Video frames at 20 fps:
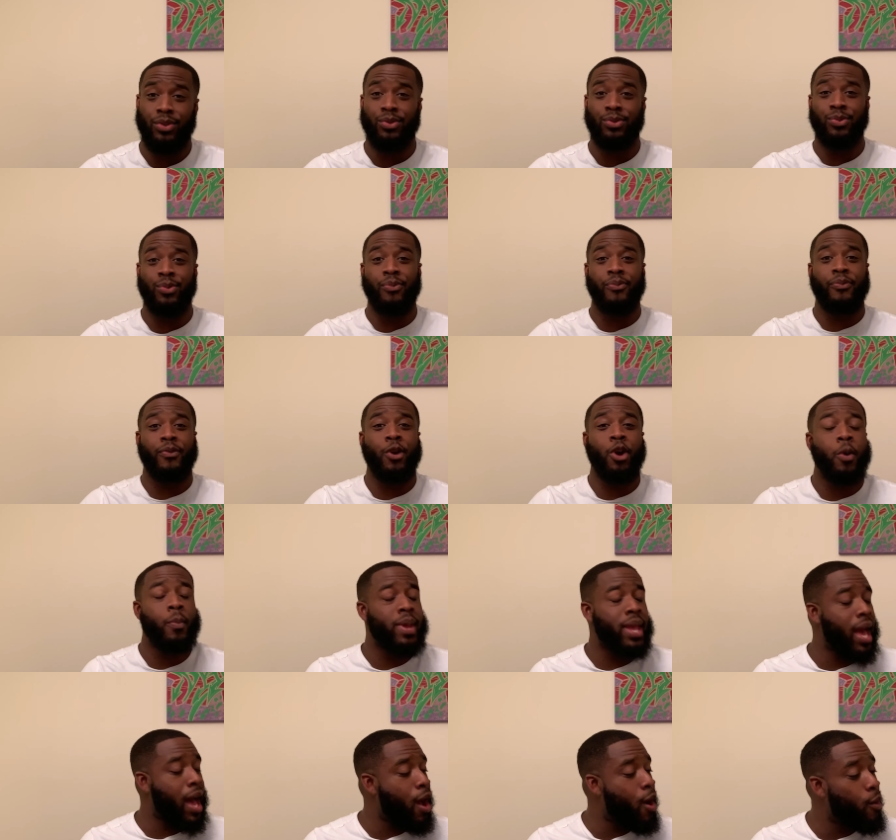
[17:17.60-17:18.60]
You feel
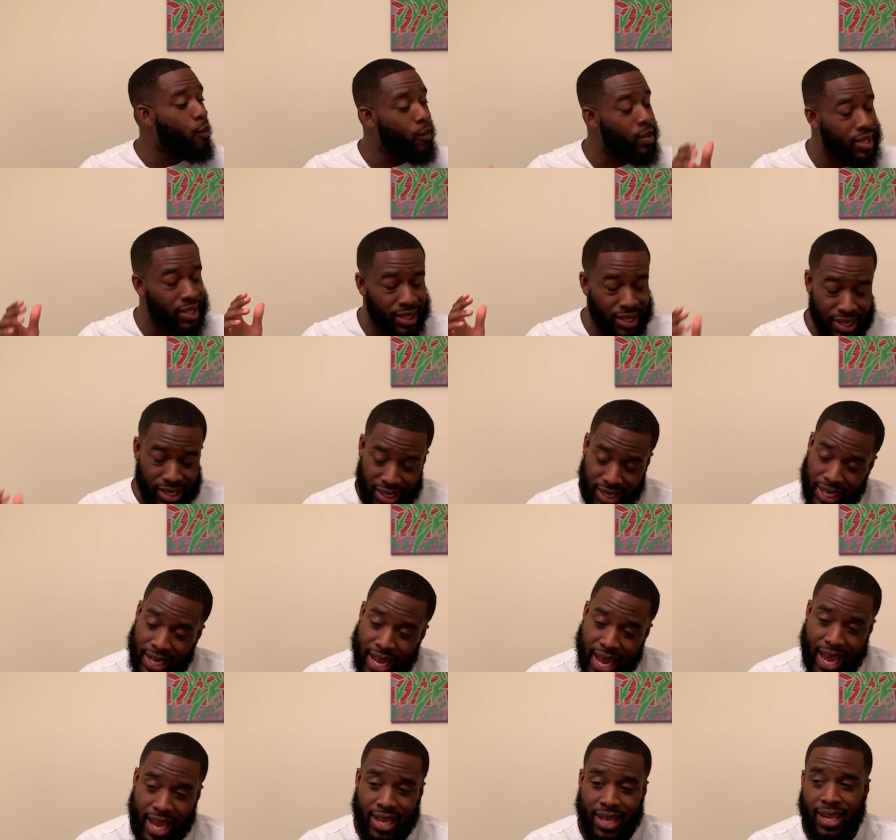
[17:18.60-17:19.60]
me? I don't want to see
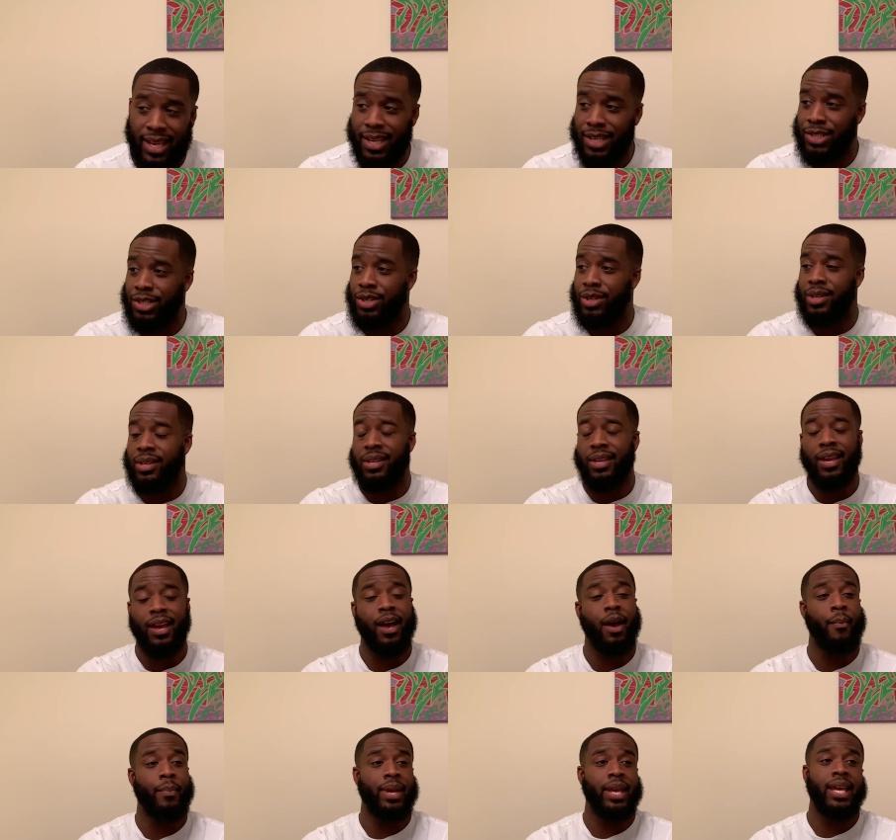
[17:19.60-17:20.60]
that, Geechi. You
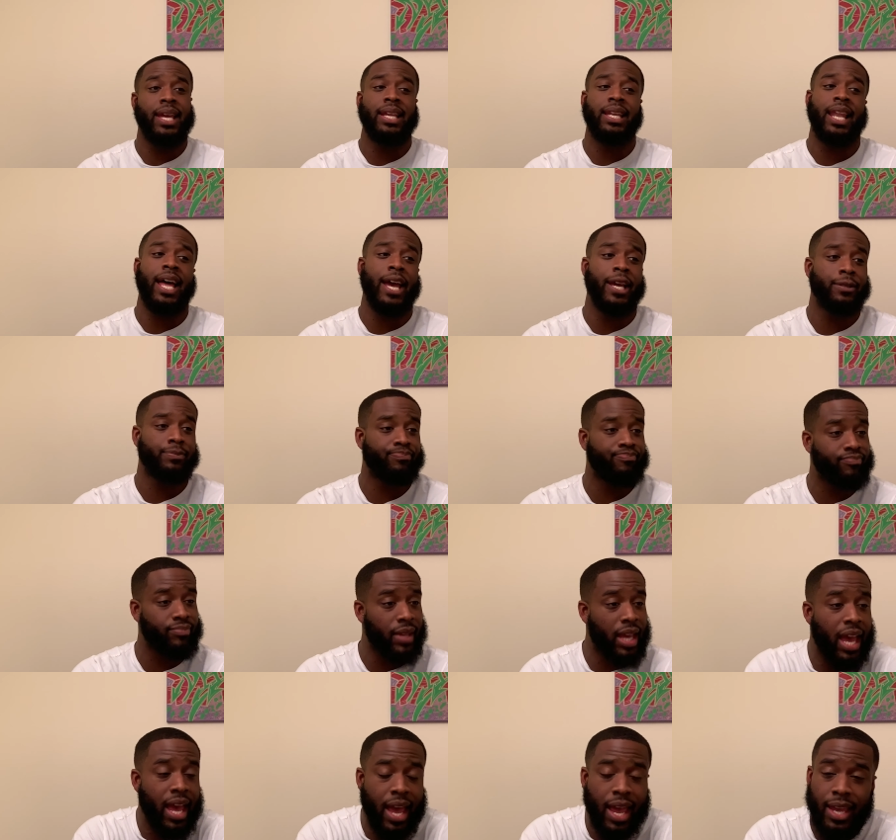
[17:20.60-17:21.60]
know what I mean? Like,
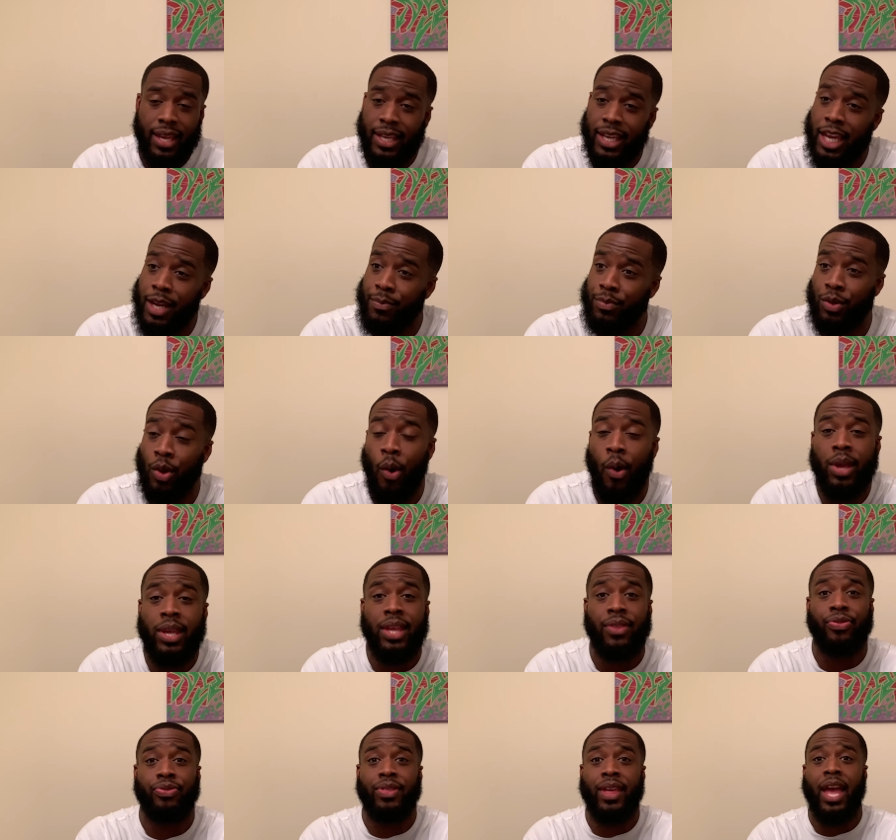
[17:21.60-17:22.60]
hey, keep doing
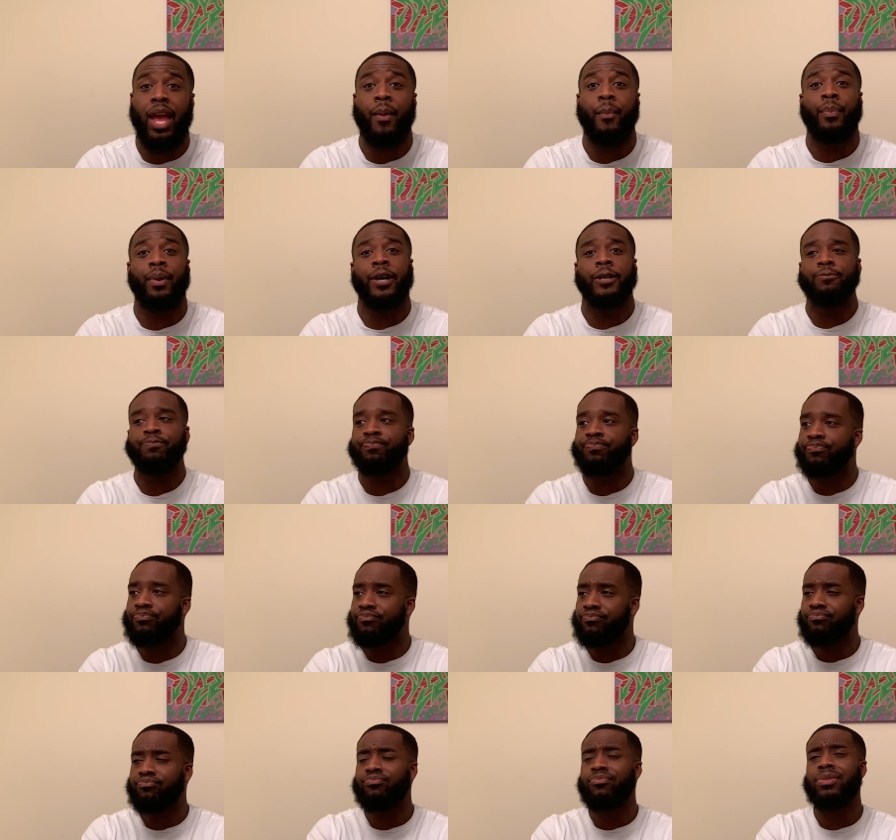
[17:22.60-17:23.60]
your thing, but
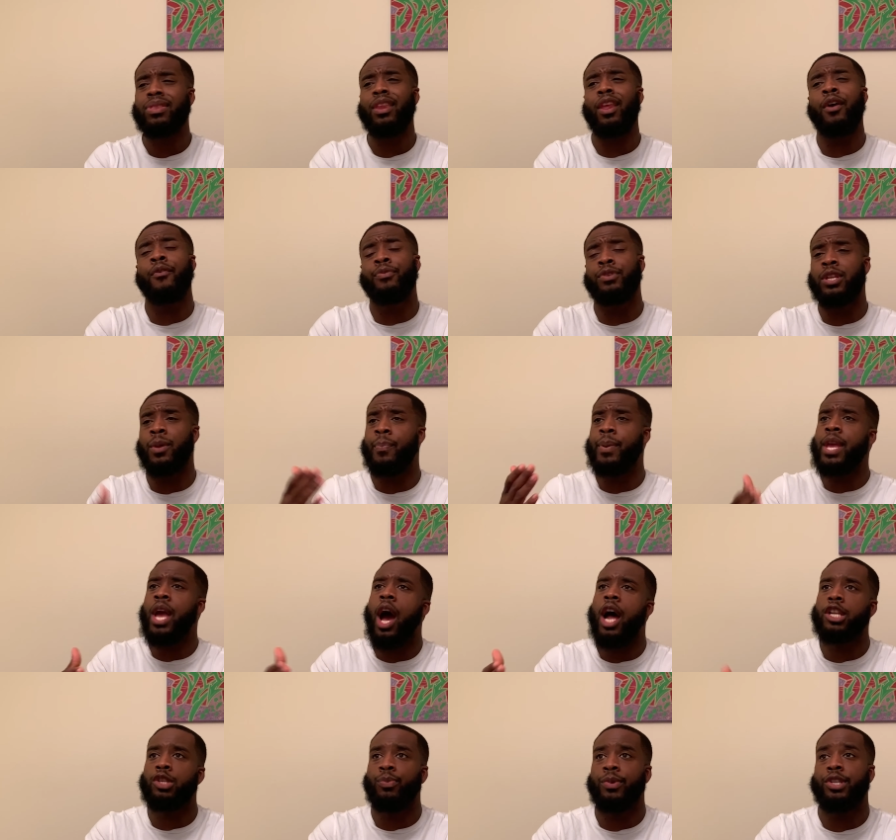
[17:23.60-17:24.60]
to be
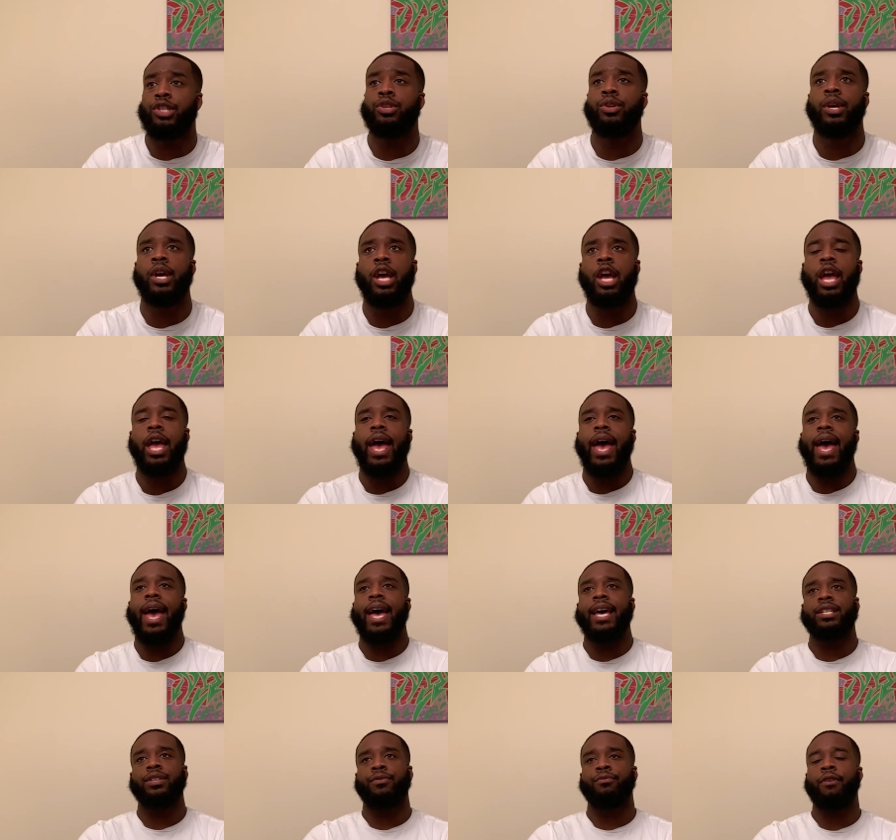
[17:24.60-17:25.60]
honest with you,
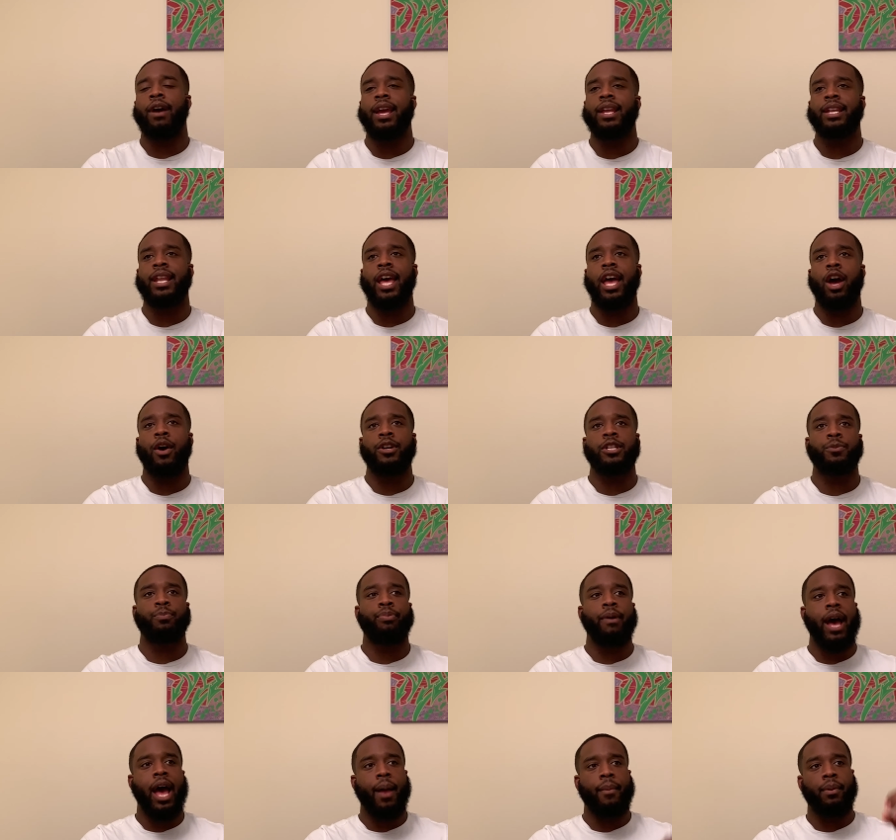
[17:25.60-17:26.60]
as of right now, it's
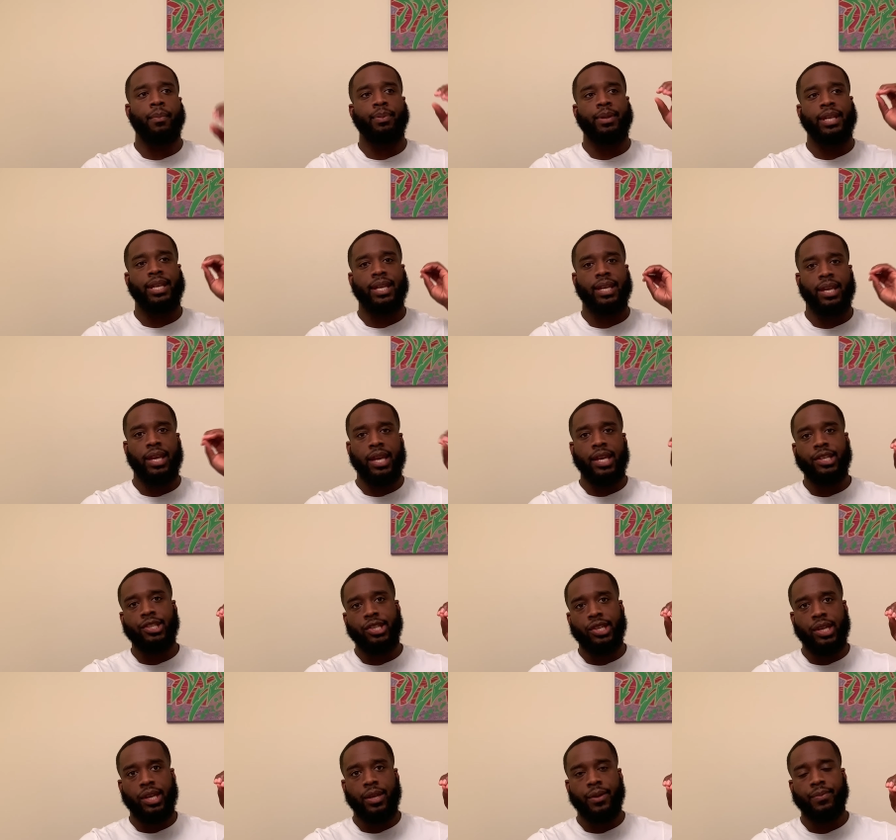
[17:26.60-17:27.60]
probably
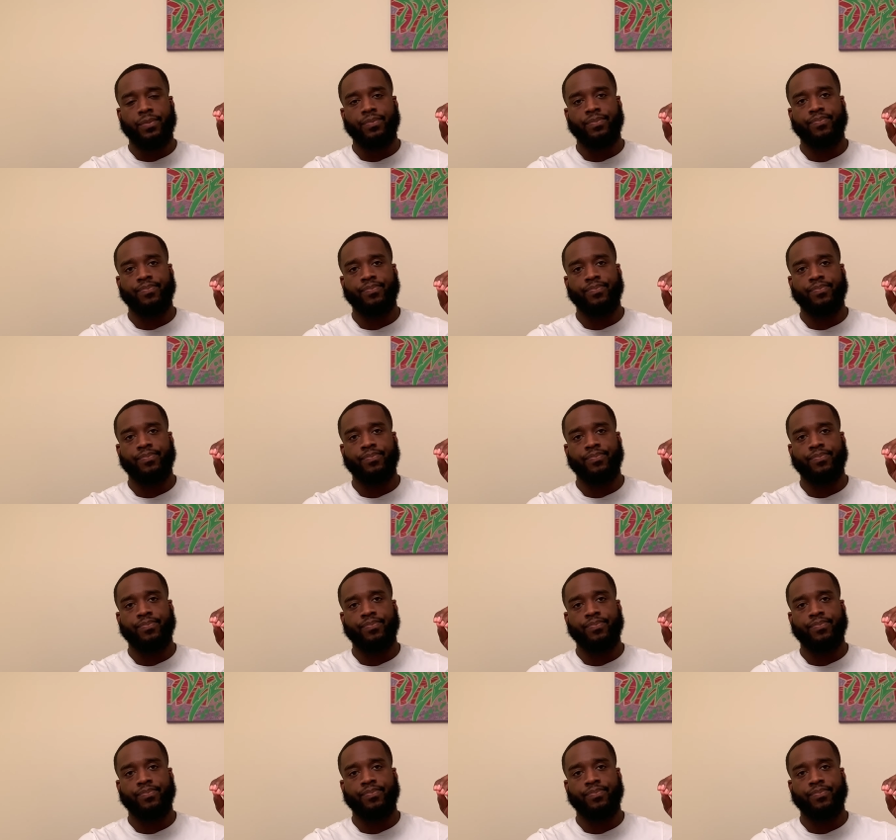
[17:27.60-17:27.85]
Geechi.